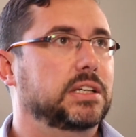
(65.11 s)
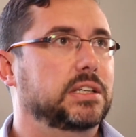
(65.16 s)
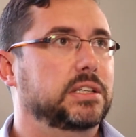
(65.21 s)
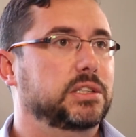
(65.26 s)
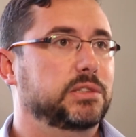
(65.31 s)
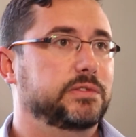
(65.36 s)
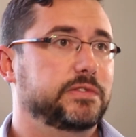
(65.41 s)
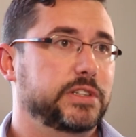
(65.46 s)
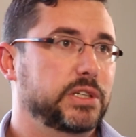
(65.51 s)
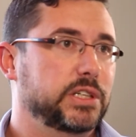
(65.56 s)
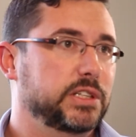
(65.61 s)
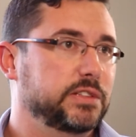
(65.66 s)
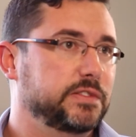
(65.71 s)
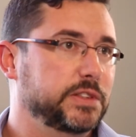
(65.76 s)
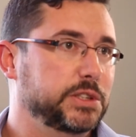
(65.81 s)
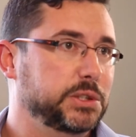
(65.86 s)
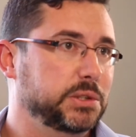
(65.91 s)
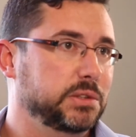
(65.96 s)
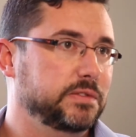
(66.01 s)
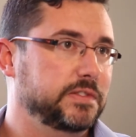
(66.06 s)
in a very
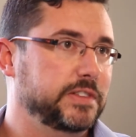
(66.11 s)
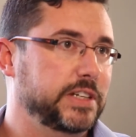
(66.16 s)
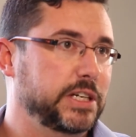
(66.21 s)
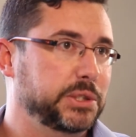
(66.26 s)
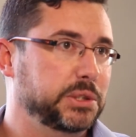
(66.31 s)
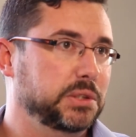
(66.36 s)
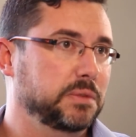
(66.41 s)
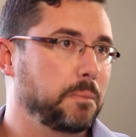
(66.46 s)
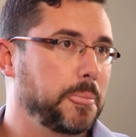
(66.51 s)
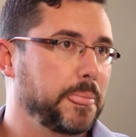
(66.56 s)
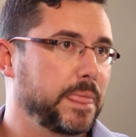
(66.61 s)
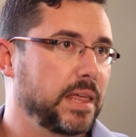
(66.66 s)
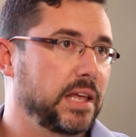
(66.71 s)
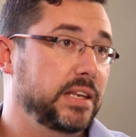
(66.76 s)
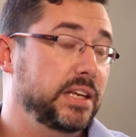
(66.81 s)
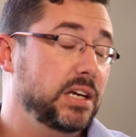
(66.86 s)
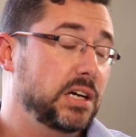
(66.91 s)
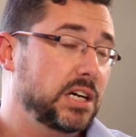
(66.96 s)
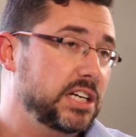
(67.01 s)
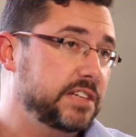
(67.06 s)
efficient fashion.
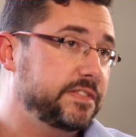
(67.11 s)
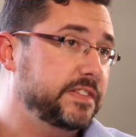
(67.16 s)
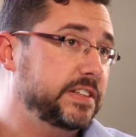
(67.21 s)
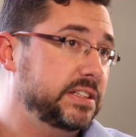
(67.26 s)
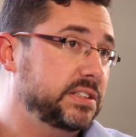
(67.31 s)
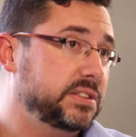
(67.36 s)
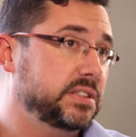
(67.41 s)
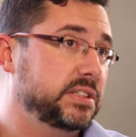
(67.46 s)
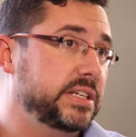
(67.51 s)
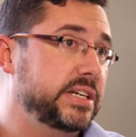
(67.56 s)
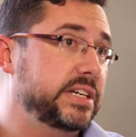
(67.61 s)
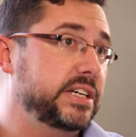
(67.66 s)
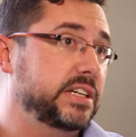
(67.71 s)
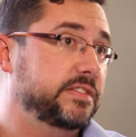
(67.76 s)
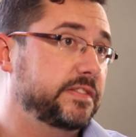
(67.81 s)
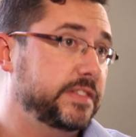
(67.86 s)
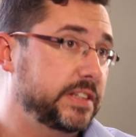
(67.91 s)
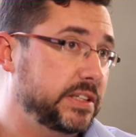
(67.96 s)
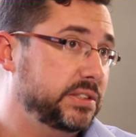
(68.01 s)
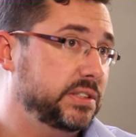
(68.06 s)
And the IFAs today
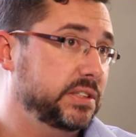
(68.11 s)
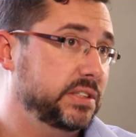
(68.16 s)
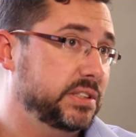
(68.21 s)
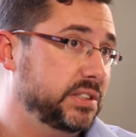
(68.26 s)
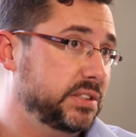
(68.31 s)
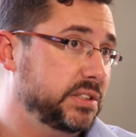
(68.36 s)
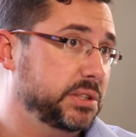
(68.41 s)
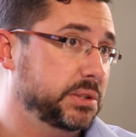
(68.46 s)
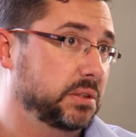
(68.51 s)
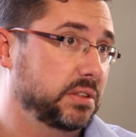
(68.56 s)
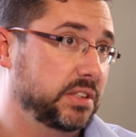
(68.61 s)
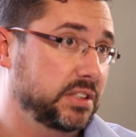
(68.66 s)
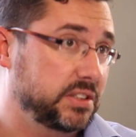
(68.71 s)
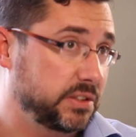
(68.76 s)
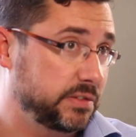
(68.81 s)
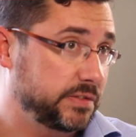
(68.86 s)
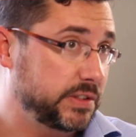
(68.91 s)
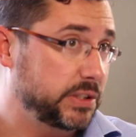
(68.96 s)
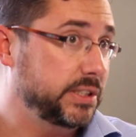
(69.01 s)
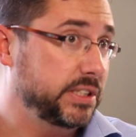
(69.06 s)
are facing a decision. It's
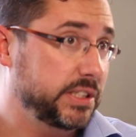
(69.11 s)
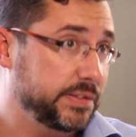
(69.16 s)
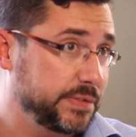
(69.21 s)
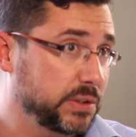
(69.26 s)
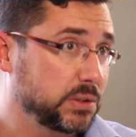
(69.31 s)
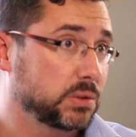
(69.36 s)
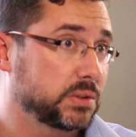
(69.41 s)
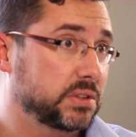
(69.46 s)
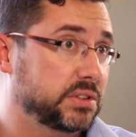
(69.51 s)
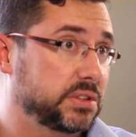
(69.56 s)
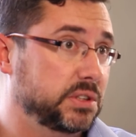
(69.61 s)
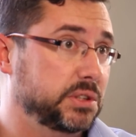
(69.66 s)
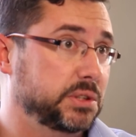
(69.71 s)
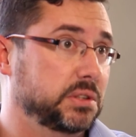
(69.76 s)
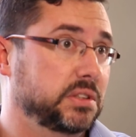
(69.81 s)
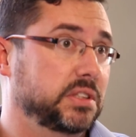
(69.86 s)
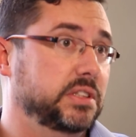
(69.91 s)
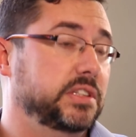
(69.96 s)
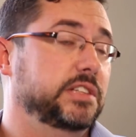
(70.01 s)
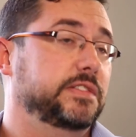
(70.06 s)
a very difficult
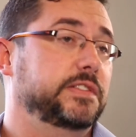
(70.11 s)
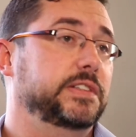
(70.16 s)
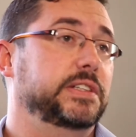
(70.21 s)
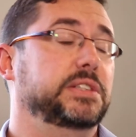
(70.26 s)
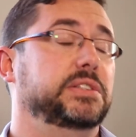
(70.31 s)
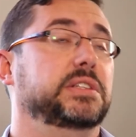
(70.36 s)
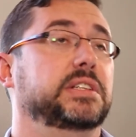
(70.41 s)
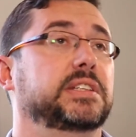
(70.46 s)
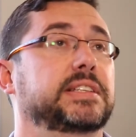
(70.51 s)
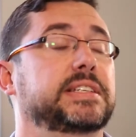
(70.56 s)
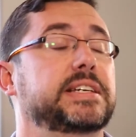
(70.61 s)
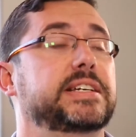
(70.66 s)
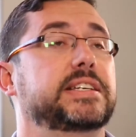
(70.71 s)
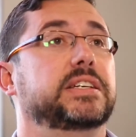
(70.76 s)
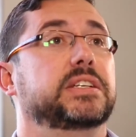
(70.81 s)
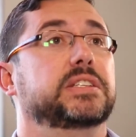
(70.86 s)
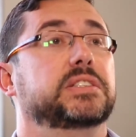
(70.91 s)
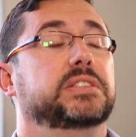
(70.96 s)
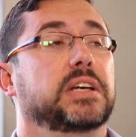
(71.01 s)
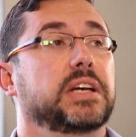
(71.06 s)
decision that they're facing, and that
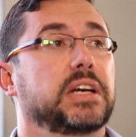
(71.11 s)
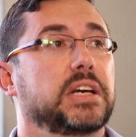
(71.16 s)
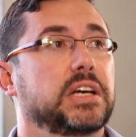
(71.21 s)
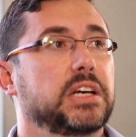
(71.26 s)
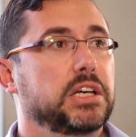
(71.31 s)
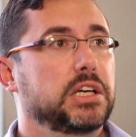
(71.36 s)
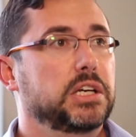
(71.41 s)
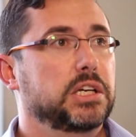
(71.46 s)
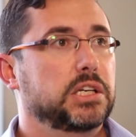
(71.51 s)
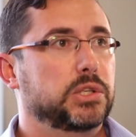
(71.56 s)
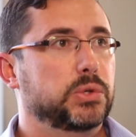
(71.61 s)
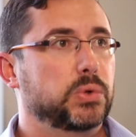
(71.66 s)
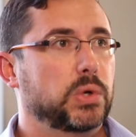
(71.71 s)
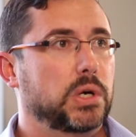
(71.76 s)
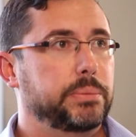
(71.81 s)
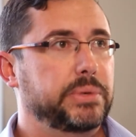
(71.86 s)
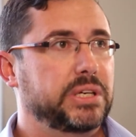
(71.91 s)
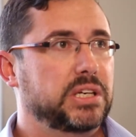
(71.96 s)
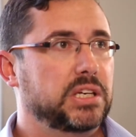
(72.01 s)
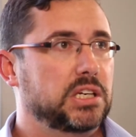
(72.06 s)
is, do
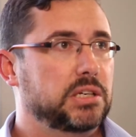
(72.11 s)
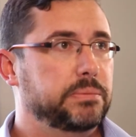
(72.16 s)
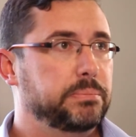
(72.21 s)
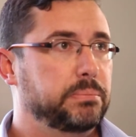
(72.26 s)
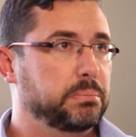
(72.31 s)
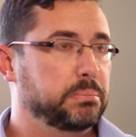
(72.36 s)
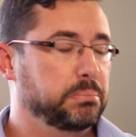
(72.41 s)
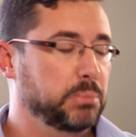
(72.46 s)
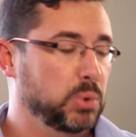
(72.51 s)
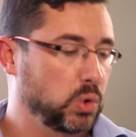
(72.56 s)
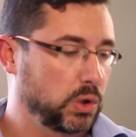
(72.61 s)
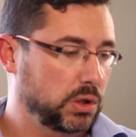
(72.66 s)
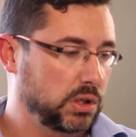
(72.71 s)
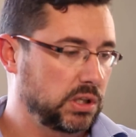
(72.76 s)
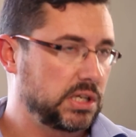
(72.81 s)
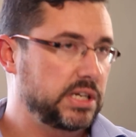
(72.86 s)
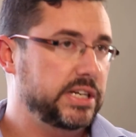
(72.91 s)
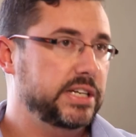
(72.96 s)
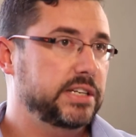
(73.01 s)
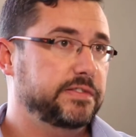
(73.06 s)
I become more
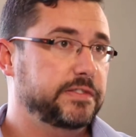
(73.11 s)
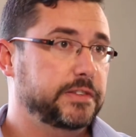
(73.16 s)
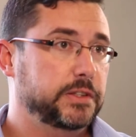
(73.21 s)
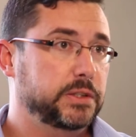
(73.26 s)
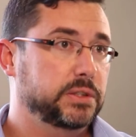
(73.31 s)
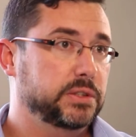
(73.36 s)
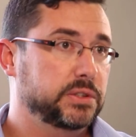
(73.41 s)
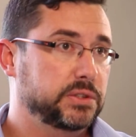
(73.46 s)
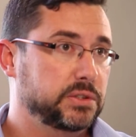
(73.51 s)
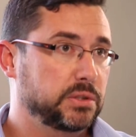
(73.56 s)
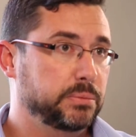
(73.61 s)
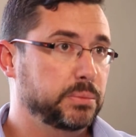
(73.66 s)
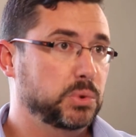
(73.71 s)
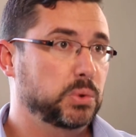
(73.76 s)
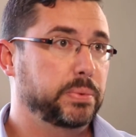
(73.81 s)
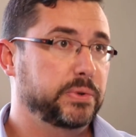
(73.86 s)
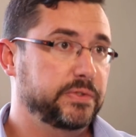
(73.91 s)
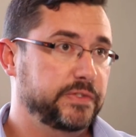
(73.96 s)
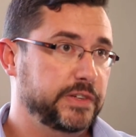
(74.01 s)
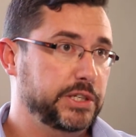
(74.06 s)
client-focused and
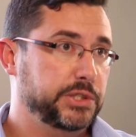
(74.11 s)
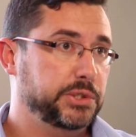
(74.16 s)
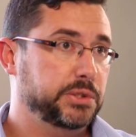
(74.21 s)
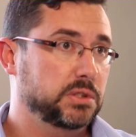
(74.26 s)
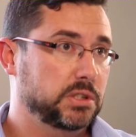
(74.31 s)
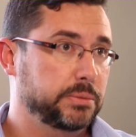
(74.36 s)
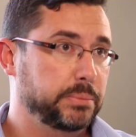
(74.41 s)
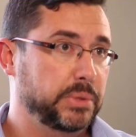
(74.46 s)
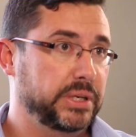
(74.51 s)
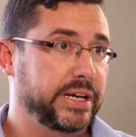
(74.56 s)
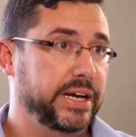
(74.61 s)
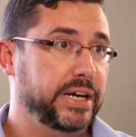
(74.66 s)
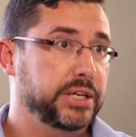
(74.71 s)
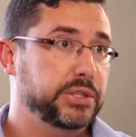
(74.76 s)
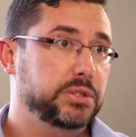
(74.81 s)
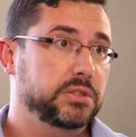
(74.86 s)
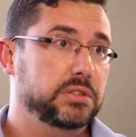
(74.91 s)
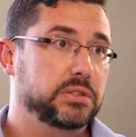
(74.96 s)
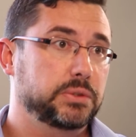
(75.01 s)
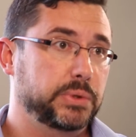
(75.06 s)
more professional in my
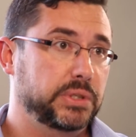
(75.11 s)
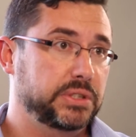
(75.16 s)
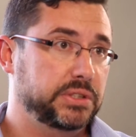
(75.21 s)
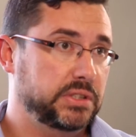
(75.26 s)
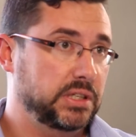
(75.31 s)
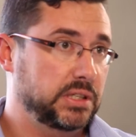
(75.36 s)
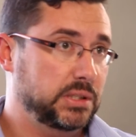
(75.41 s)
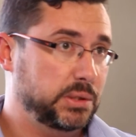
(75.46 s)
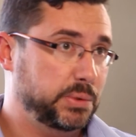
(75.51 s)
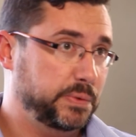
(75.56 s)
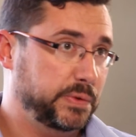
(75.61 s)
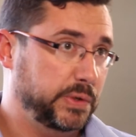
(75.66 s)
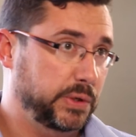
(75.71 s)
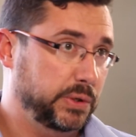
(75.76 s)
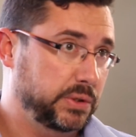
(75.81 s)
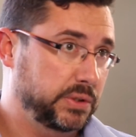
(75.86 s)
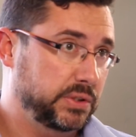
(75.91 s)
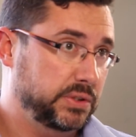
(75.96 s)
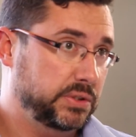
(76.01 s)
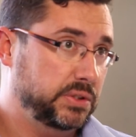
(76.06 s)
action? Do I start to
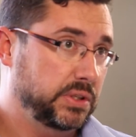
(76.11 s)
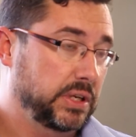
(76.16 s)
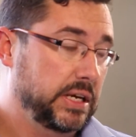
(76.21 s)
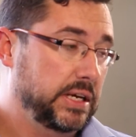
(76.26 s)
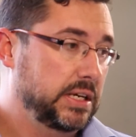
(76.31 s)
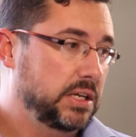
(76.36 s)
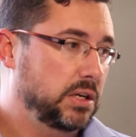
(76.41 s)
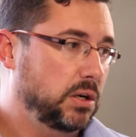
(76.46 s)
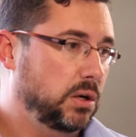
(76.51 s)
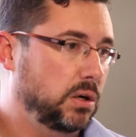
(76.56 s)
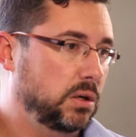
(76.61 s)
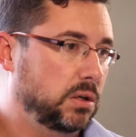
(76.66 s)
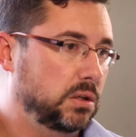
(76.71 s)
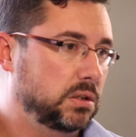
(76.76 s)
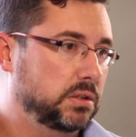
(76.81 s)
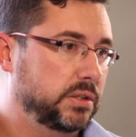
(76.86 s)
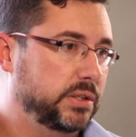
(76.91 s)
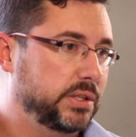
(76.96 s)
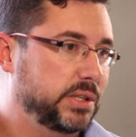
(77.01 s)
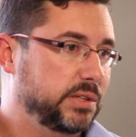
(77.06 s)
focus
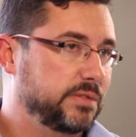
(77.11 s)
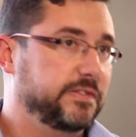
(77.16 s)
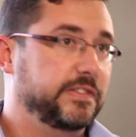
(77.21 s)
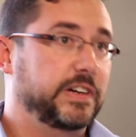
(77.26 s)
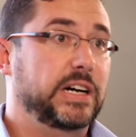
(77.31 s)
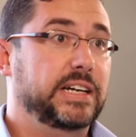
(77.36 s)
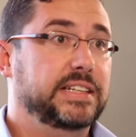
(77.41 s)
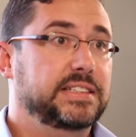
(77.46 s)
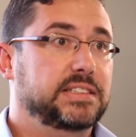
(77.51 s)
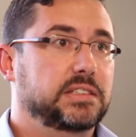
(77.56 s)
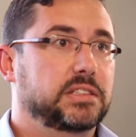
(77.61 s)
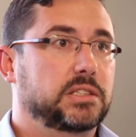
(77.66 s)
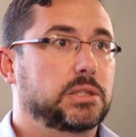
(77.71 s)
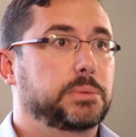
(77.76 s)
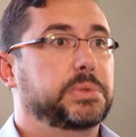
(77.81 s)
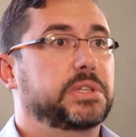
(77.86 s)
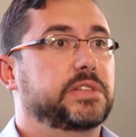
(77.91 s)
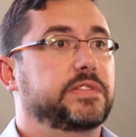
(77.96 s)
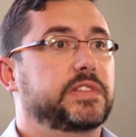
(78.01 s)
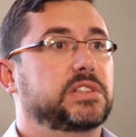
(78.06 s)
on the advice that
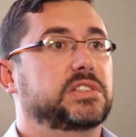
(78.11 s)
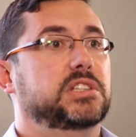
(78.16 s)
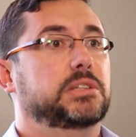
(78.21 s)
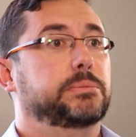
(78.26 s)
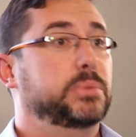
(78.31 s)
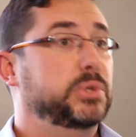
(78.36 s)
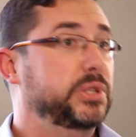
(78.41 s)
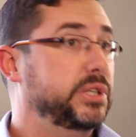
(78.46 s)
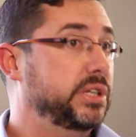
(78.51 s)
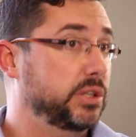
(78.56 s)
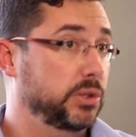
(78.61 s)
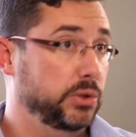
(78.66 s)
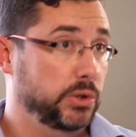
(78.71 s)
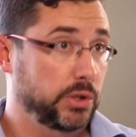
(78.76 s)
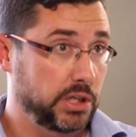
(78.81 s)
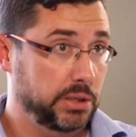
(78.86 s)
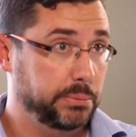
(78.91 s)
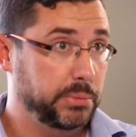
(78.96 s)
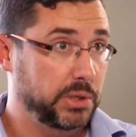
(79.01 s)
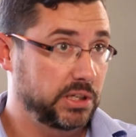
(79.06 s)
I'm giving somebody and
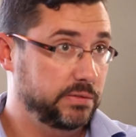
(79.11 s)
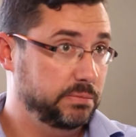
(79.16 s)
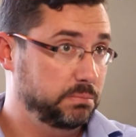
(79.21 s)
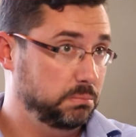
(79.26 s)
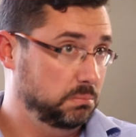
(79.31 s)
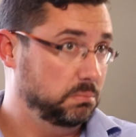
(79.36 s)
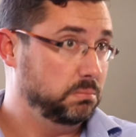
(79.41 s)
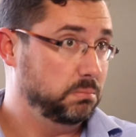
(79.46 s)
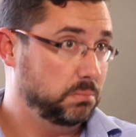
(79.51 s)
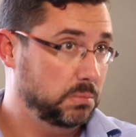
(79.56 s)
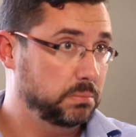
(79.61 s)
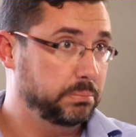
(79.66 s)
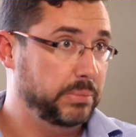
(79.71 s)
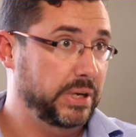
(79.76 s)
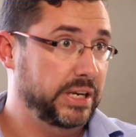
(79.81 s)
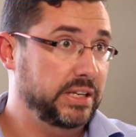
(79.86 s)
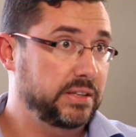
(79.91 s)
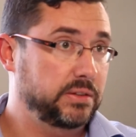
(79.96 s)
earning my money